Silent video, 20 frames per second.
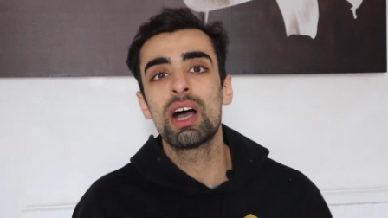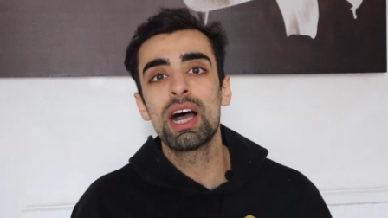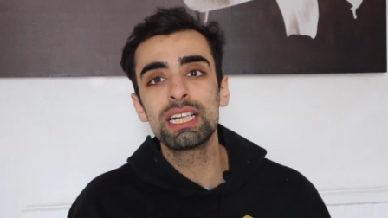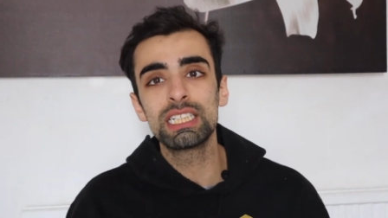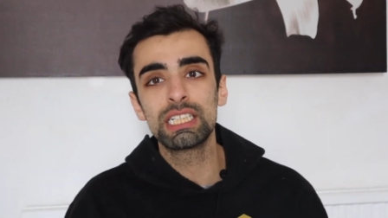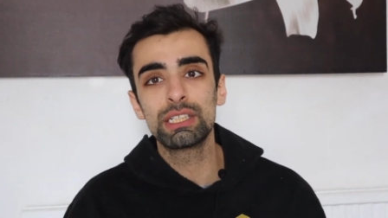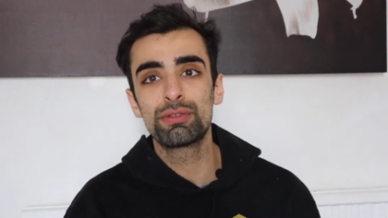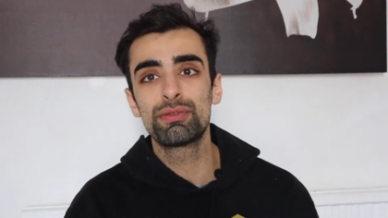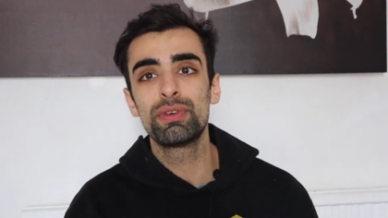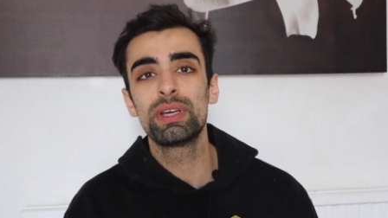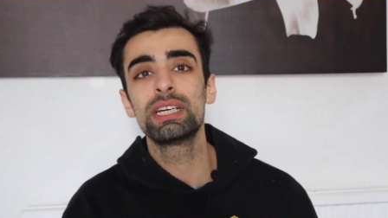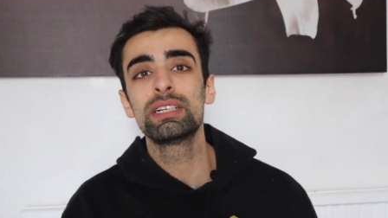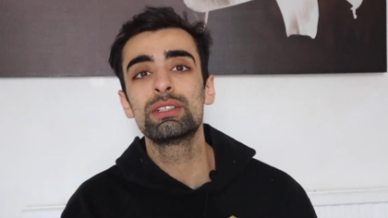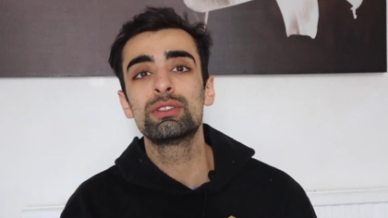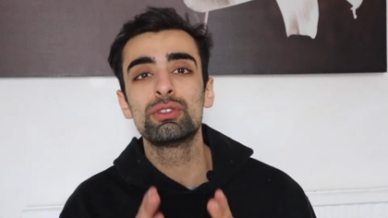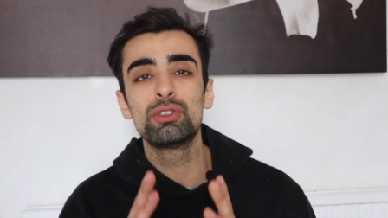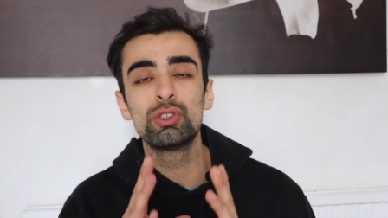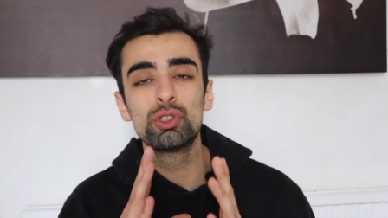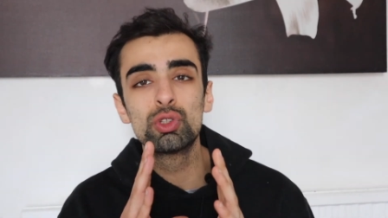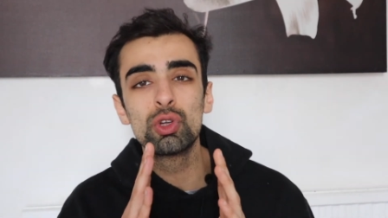I just
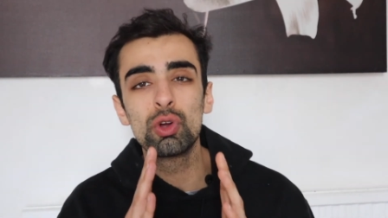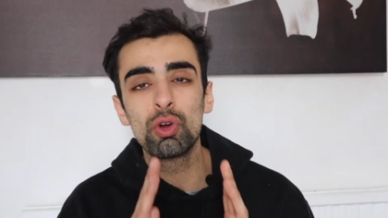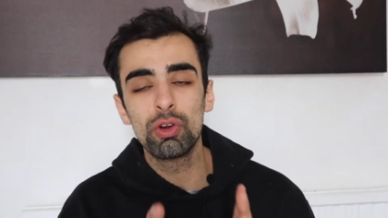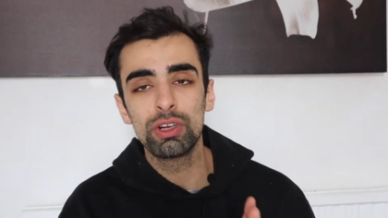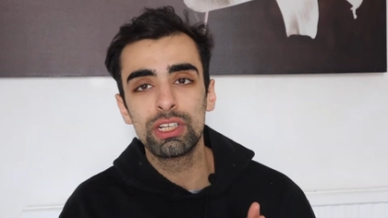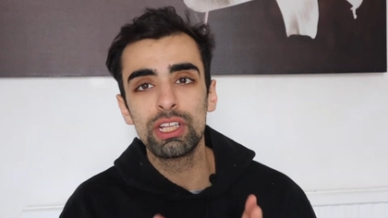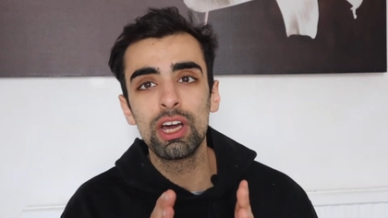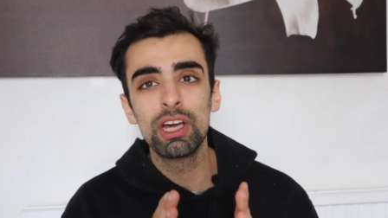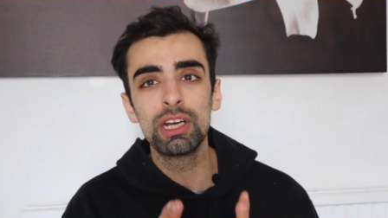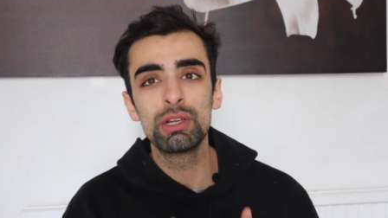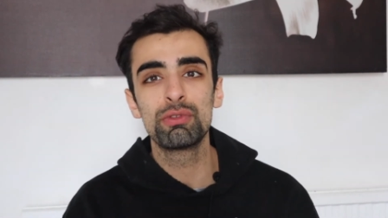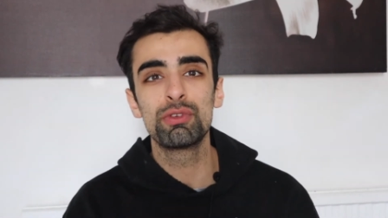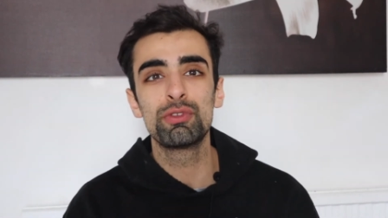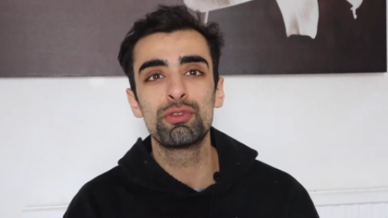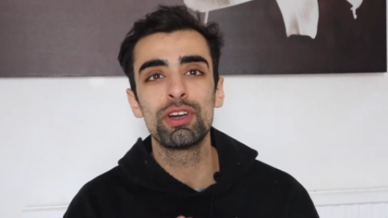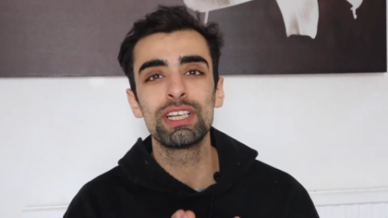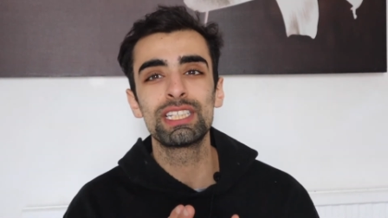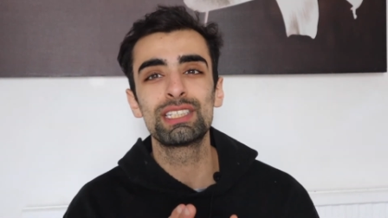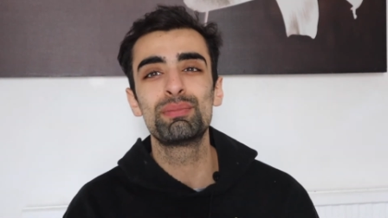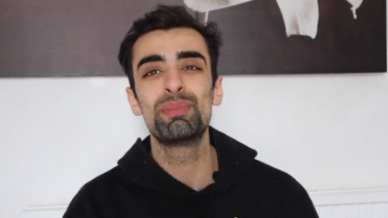think your return on
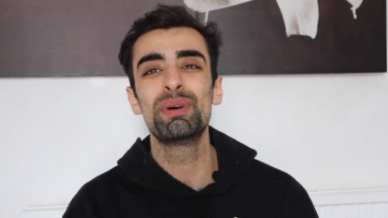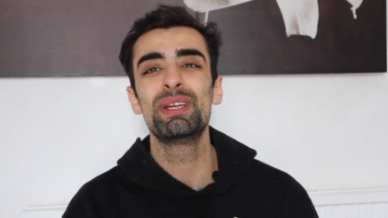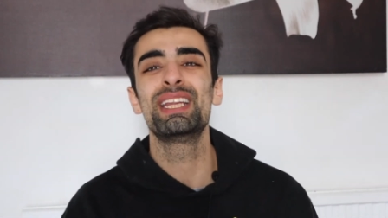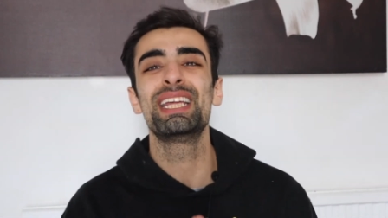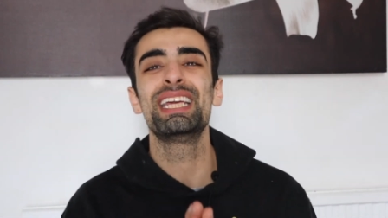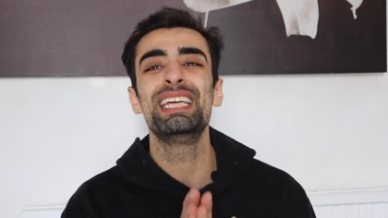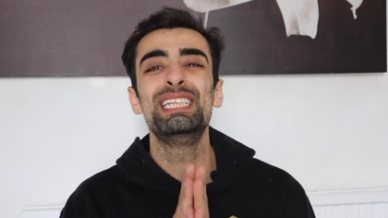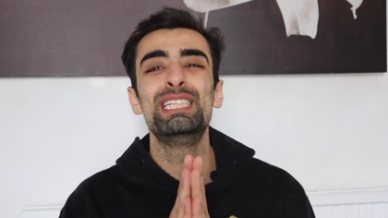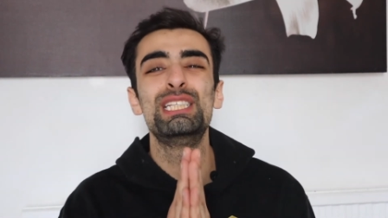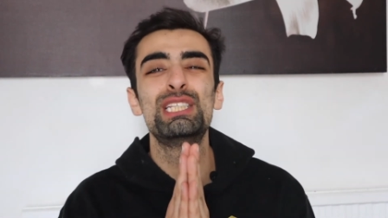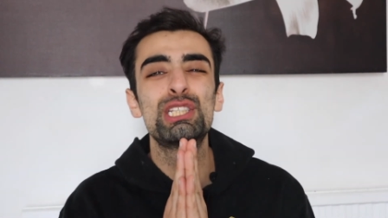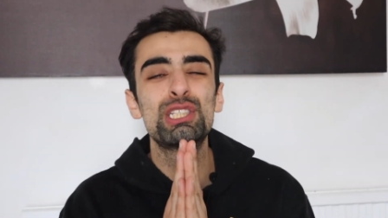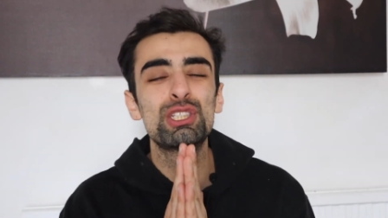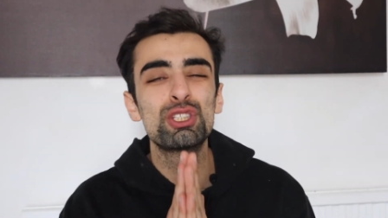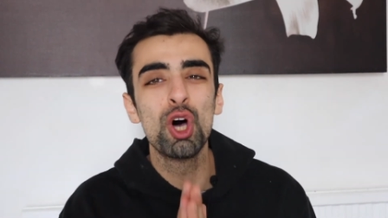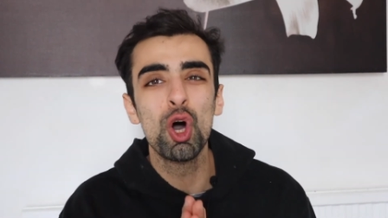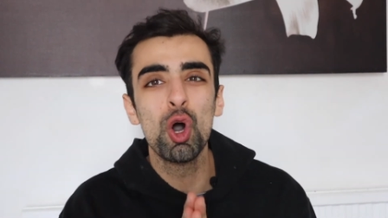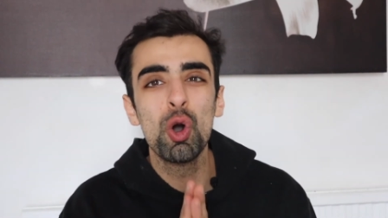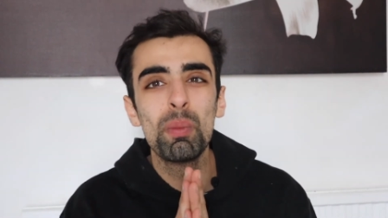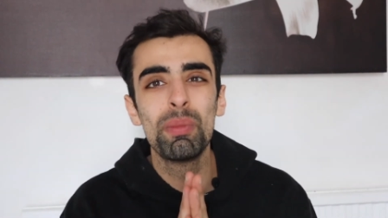investment is
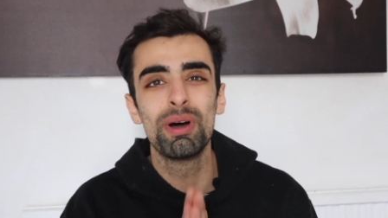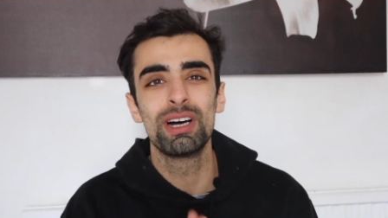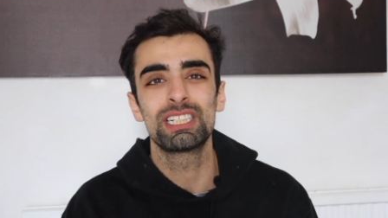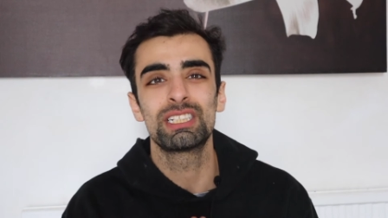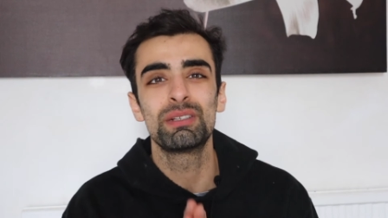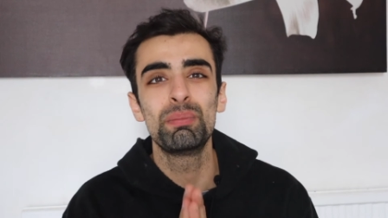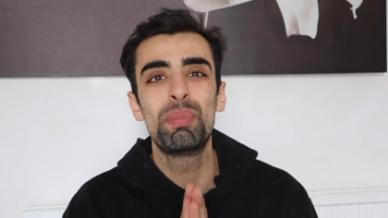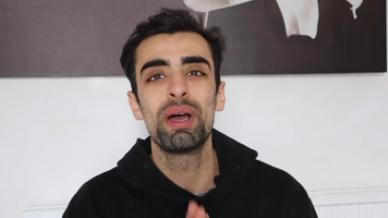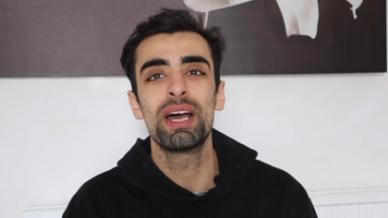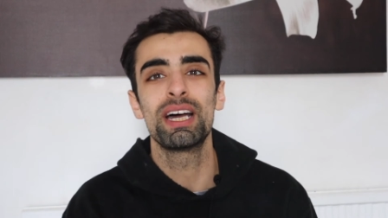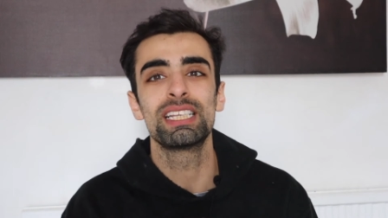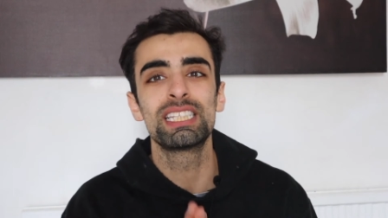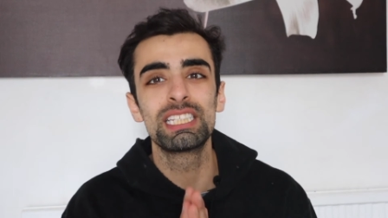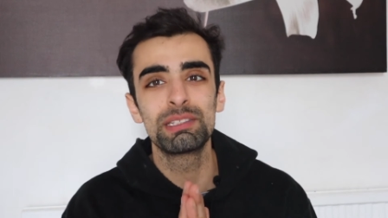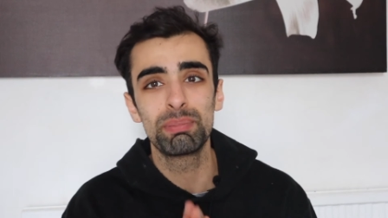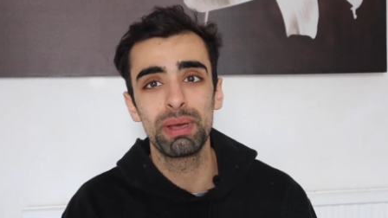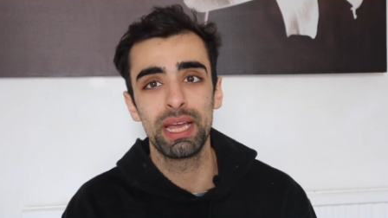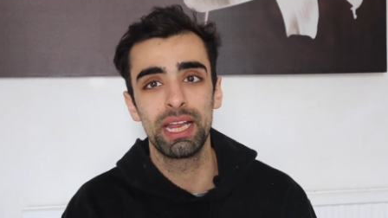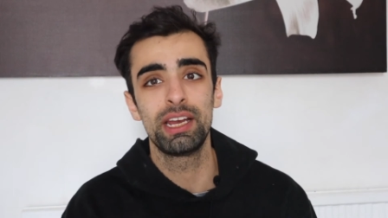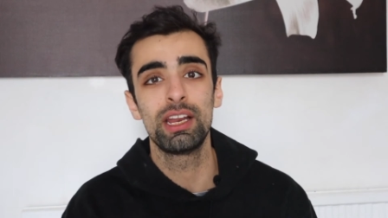so much better
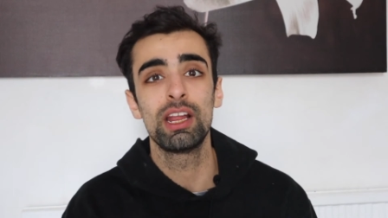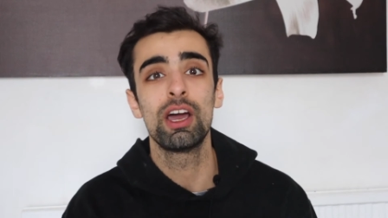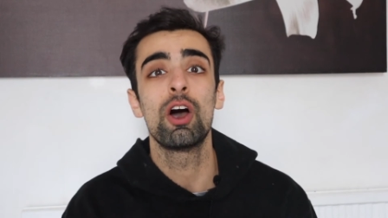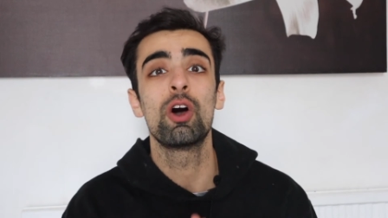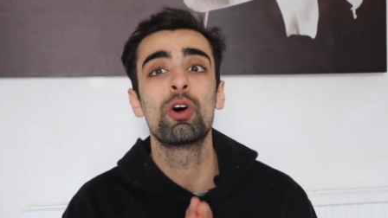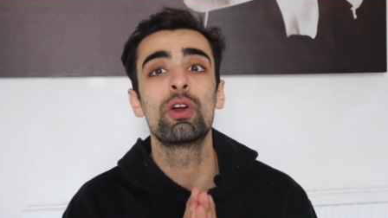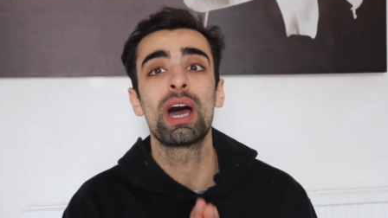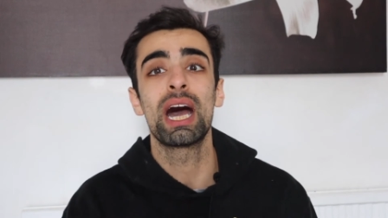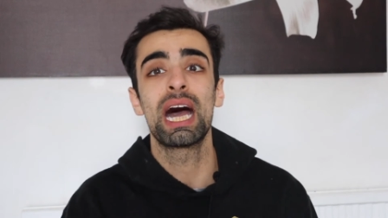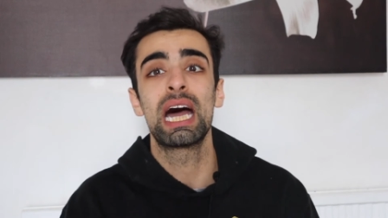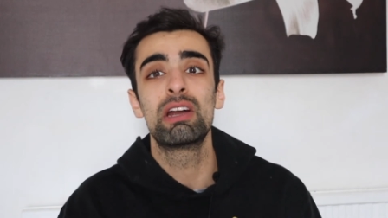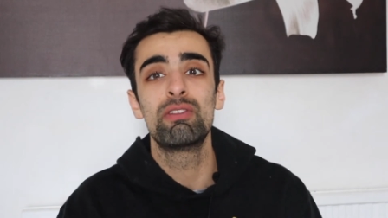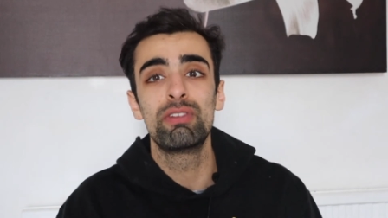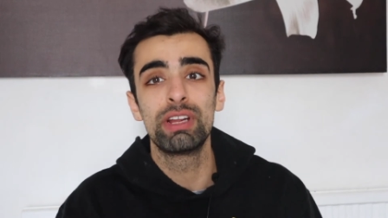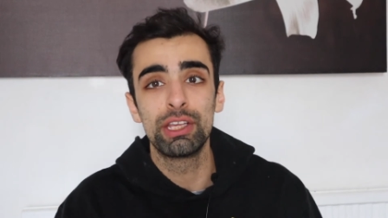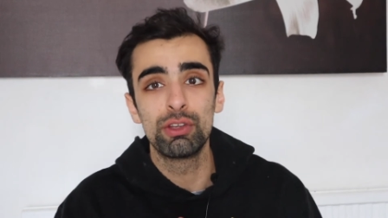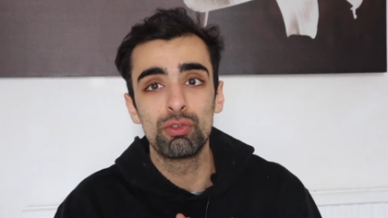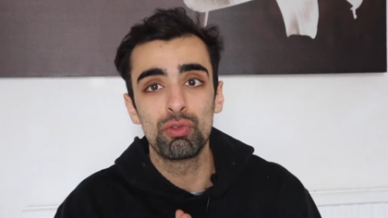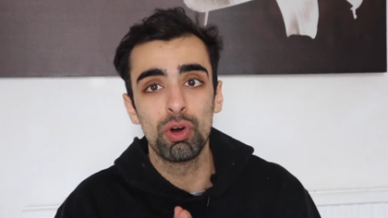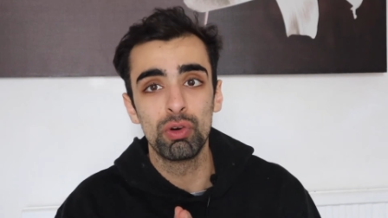spent on
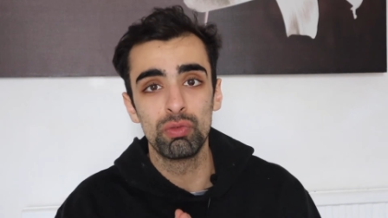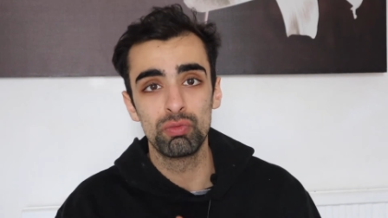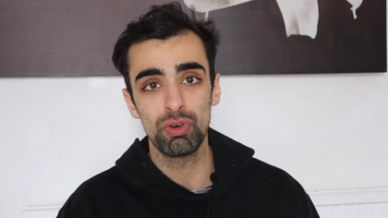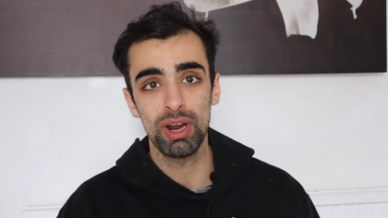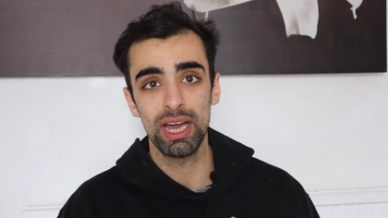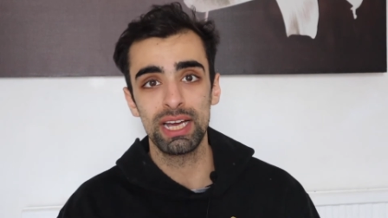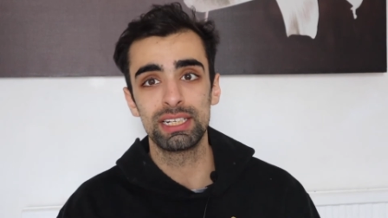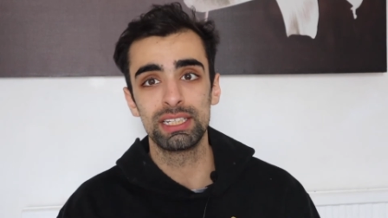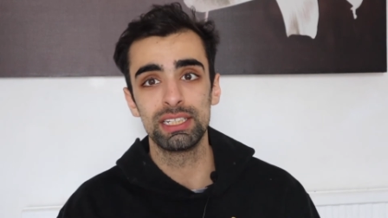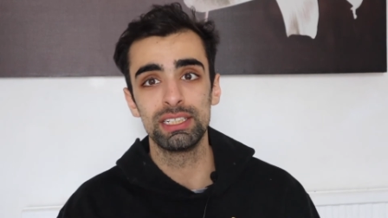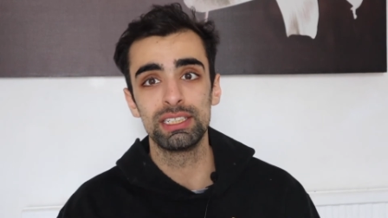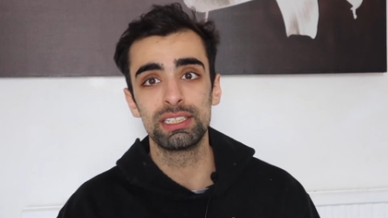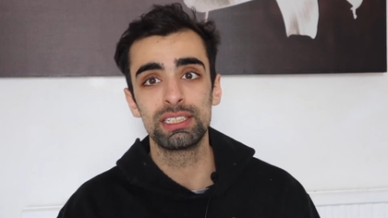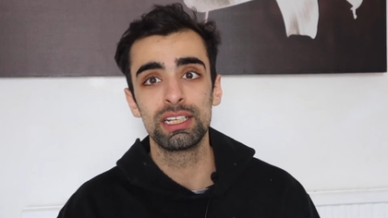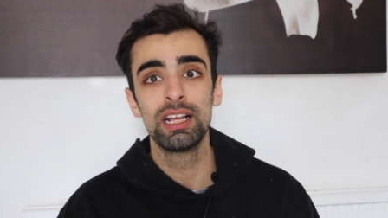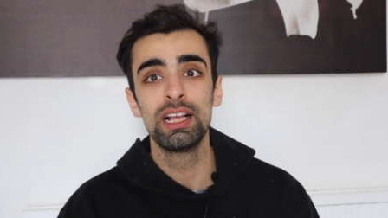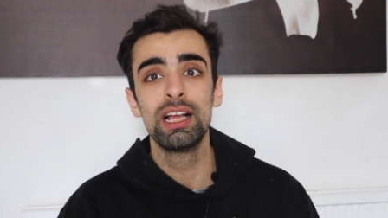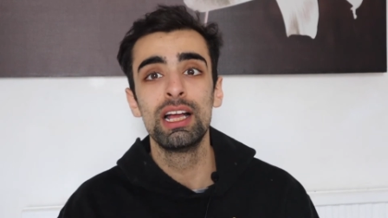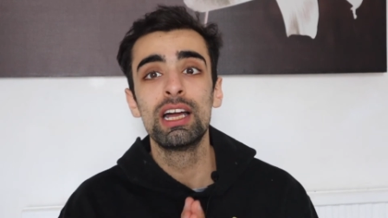hiring your own writers.